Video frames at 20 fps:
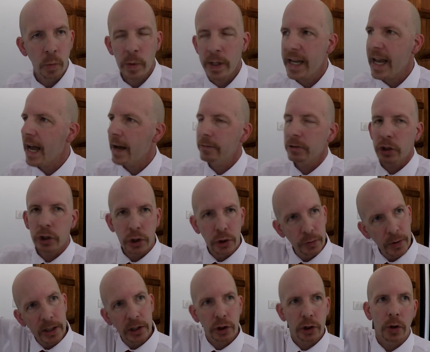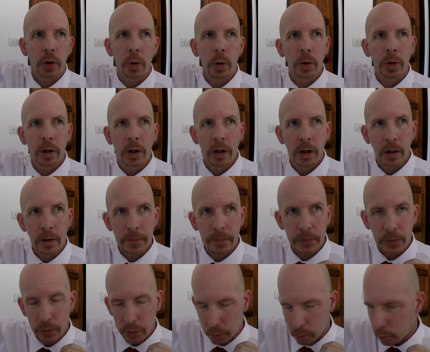we have a stretch goal
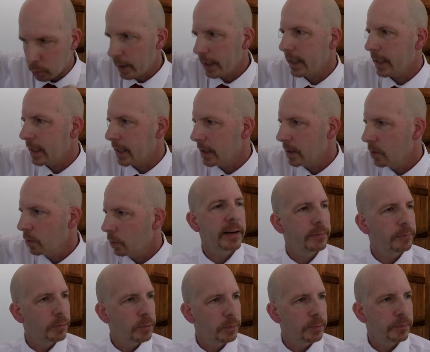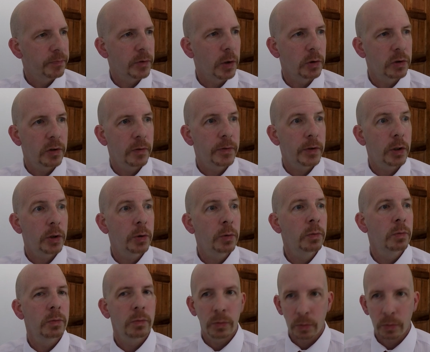of 20. Those of you,